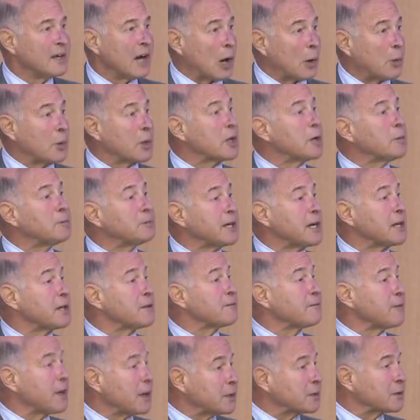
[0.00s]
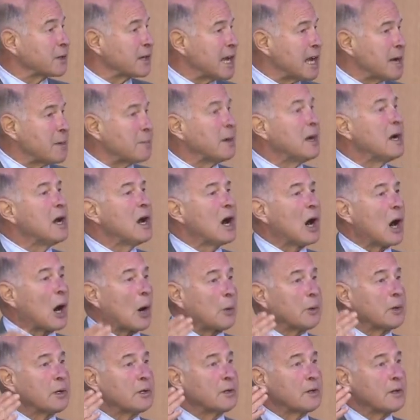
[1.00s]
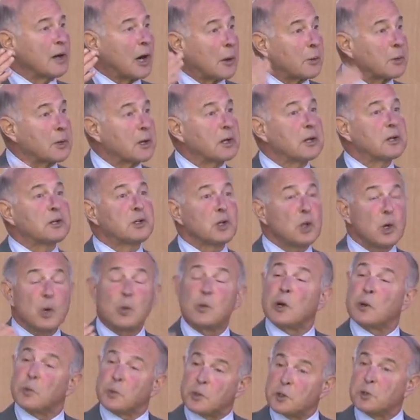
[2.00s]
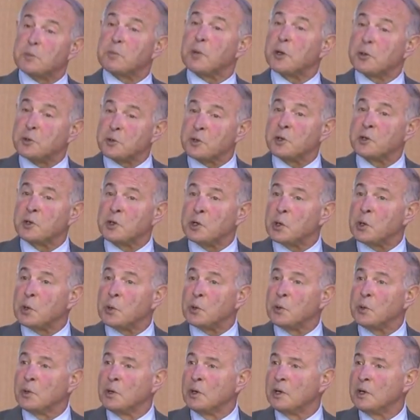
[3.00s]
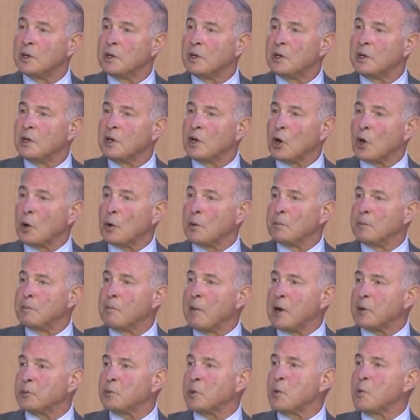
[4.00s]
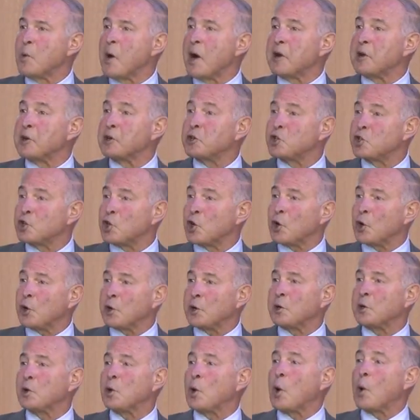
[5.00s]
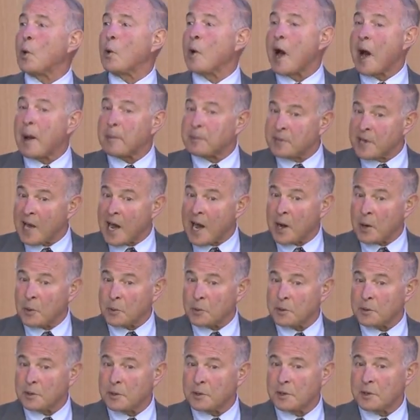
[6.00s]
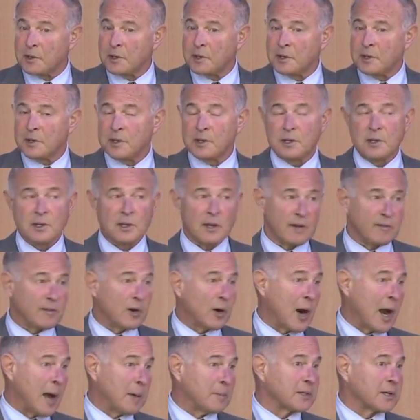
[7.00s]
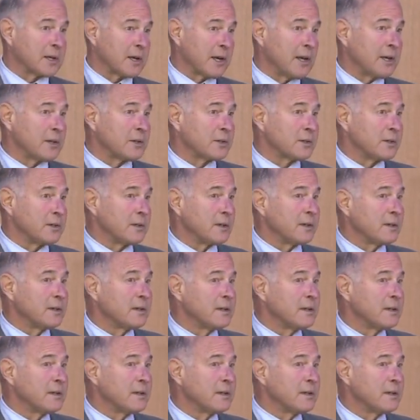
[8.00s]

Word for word: Are we going to play the federal game? Are we, are we going to do what we're supposed to do, or might we want to shirk or opt out of our obligation?